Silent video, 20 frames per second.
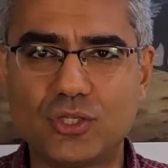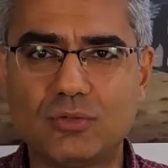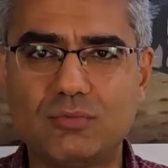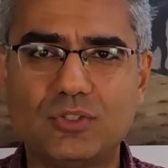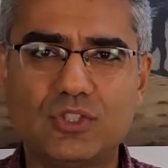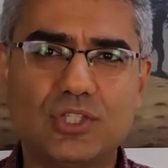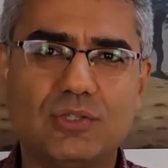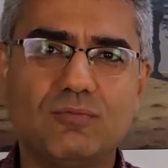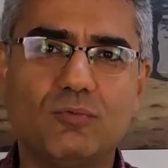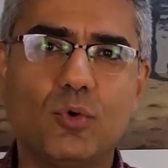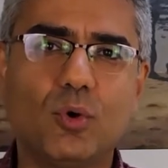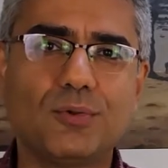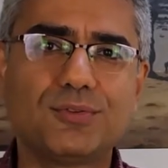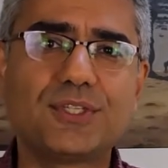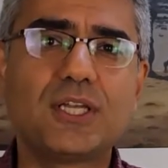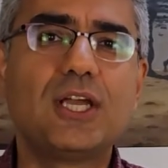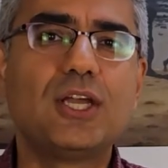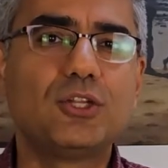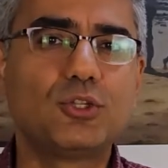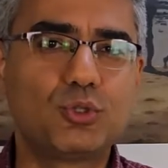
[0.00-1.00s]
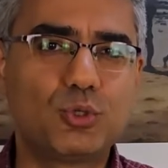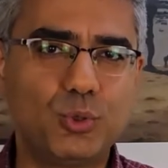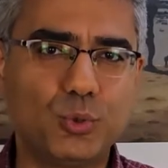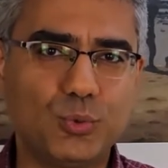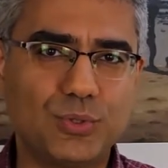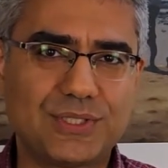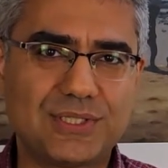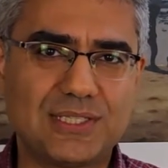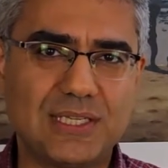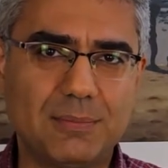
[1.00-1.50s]
which involves two
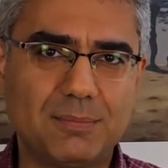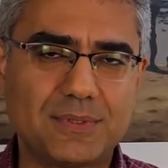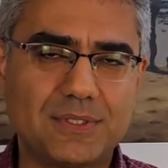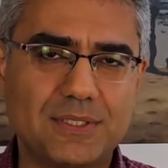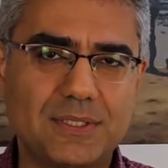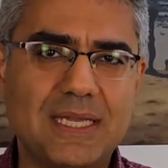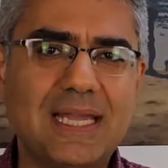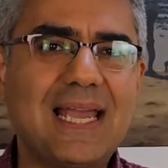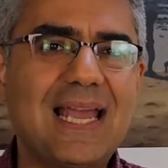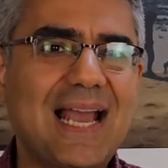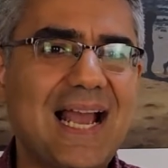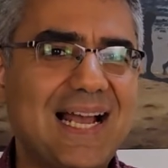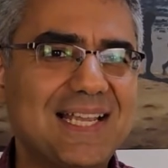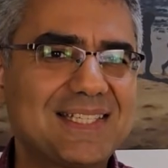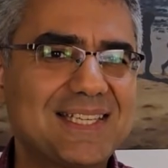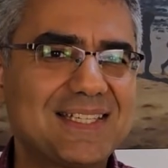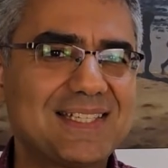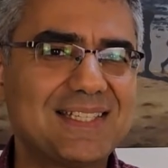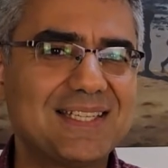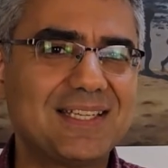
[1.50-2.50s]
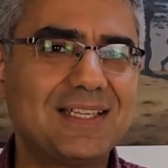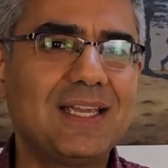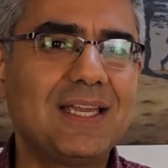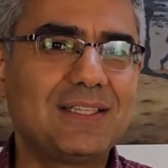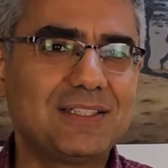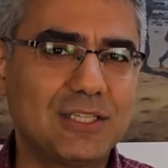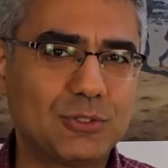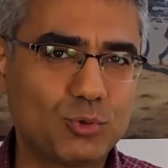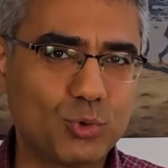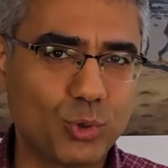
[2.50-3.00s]
steps: assessing
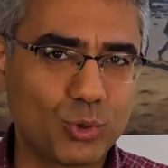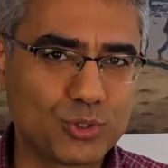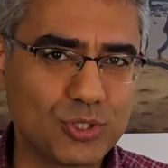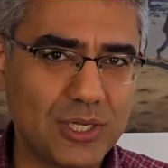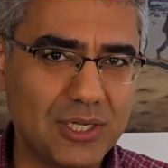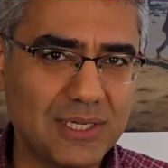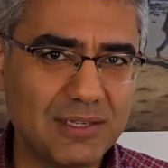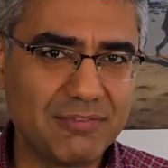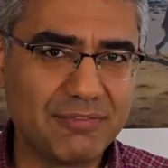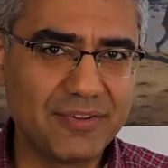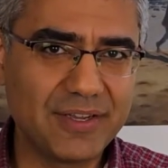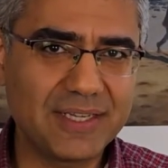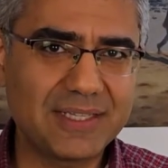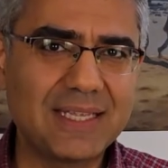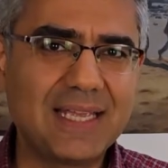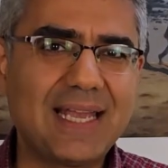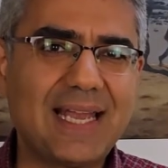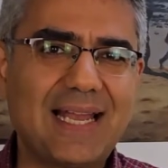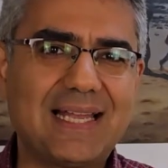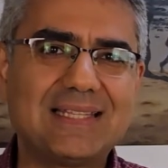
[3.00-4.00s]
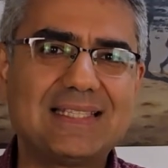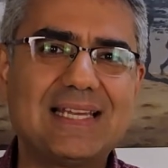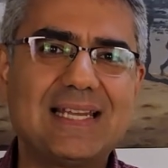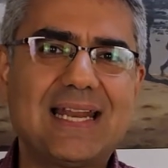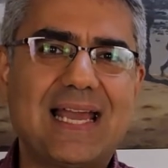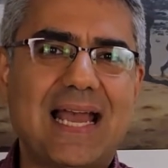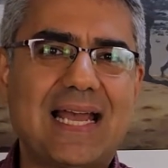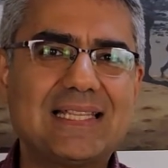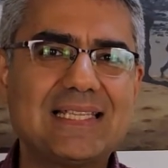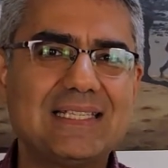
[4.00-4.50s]
the total effect and then
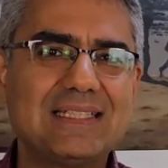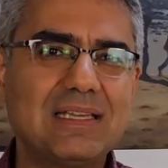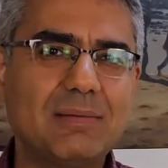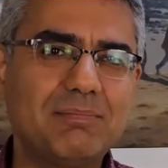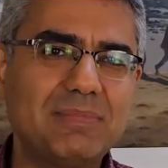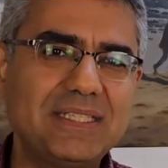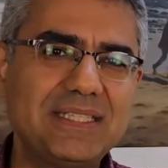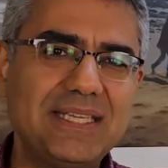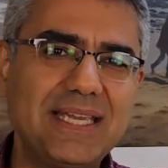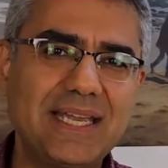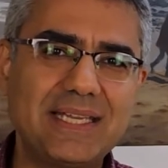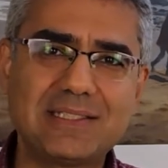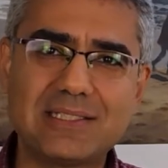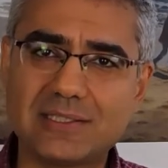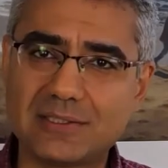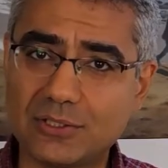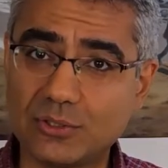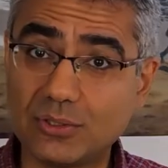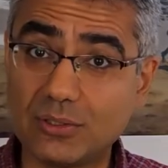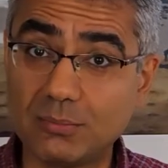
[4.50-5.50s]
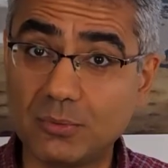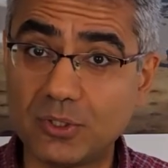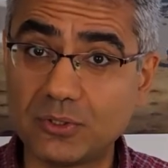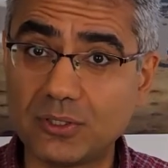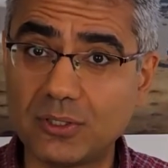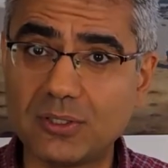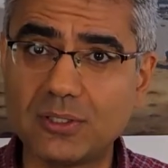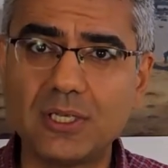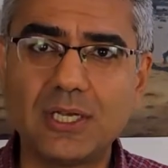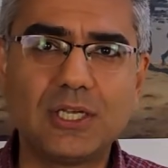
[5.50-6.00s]
adding the mediator to the
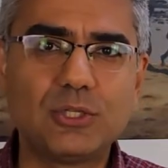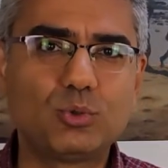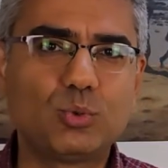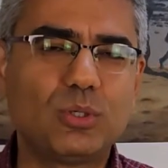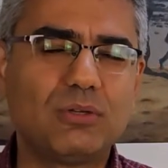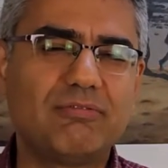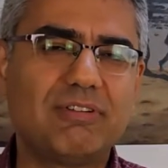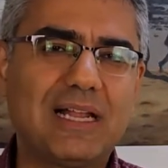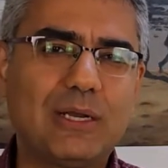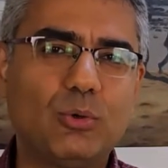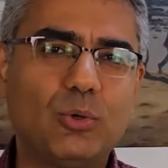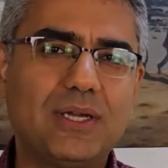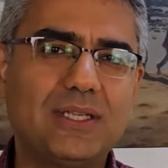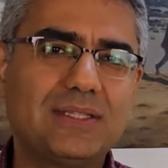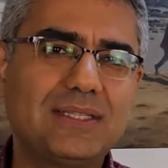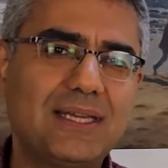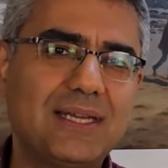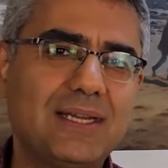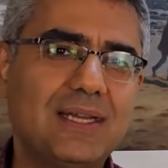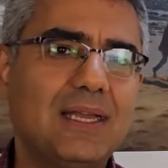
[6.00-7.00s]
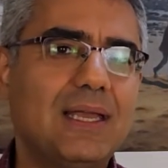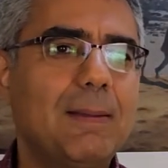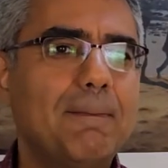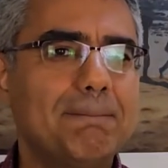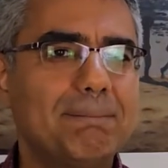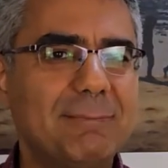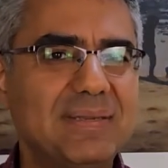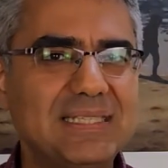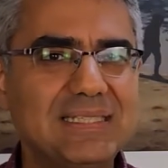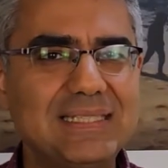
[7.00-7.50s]
model to evaluate the
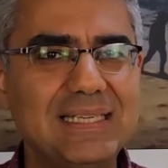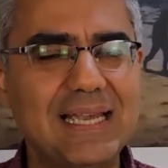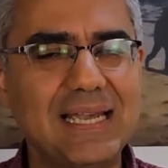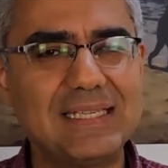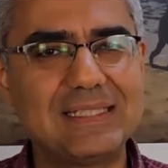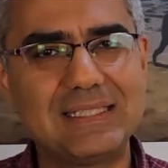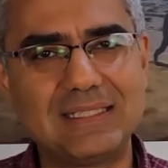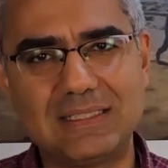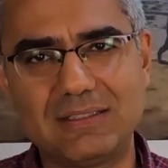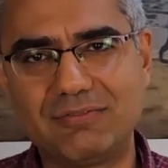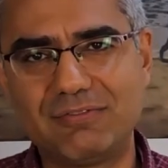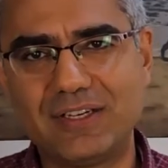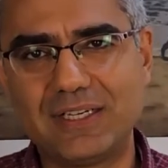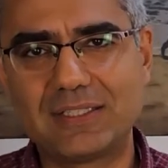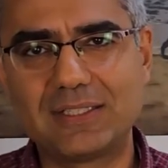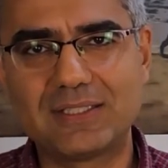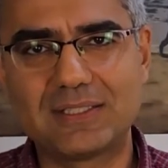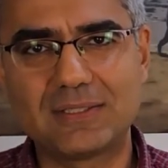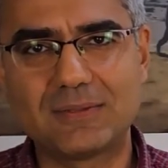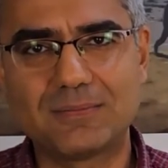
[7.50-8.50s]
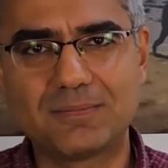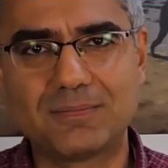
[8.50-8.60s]
mediating effects.